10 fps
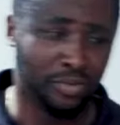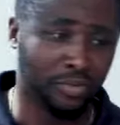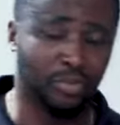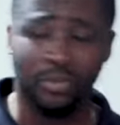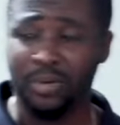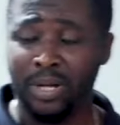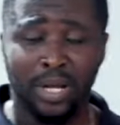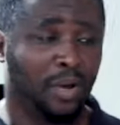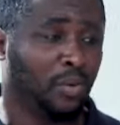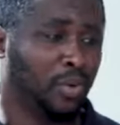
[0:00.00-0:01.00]
I don't
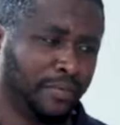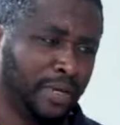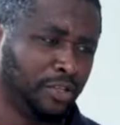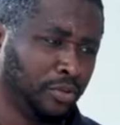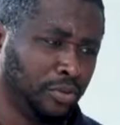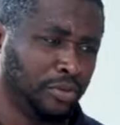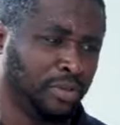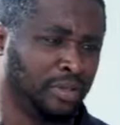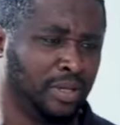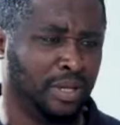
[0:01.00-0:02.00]
know. What have
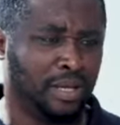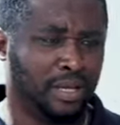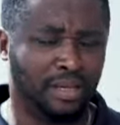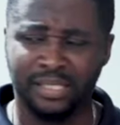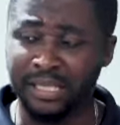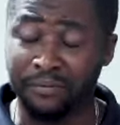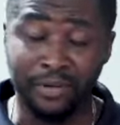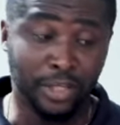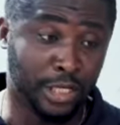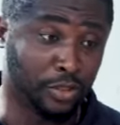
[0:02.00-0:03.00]
I done? Eh?
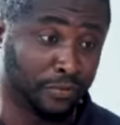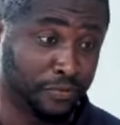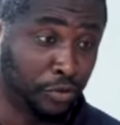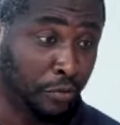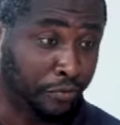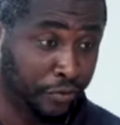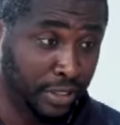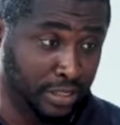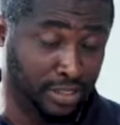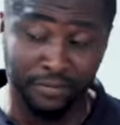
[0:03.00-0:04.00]
7 years of
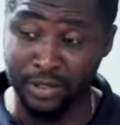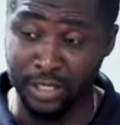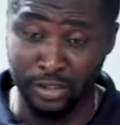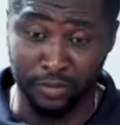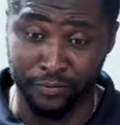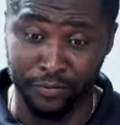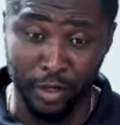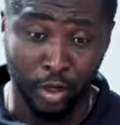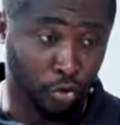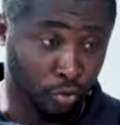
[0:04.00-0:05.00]
suffering, 7
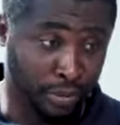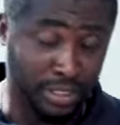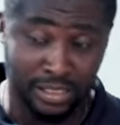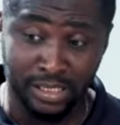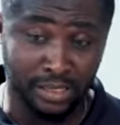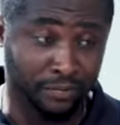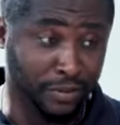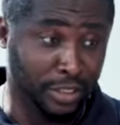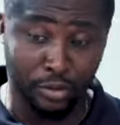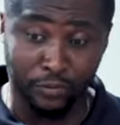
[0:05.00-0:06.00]
years of
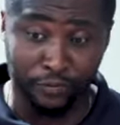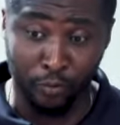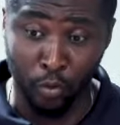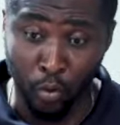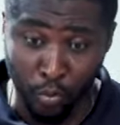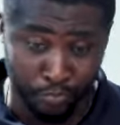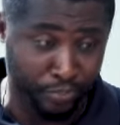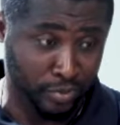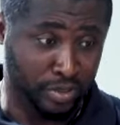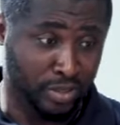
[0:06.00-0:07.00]
humility, 7 years of
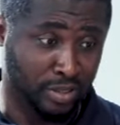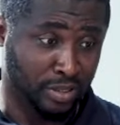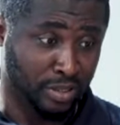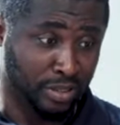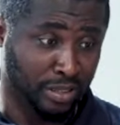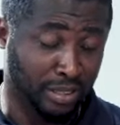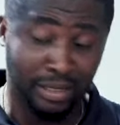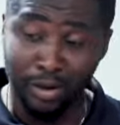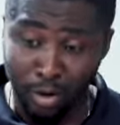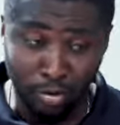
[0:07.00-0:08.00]
hope,
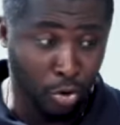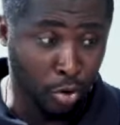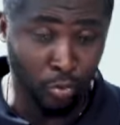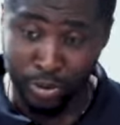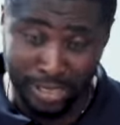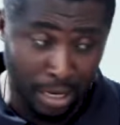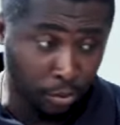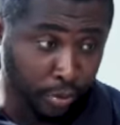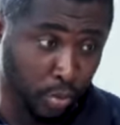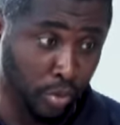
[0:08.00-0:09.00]
all
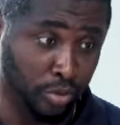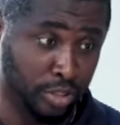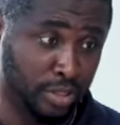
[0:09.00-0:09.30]
gone without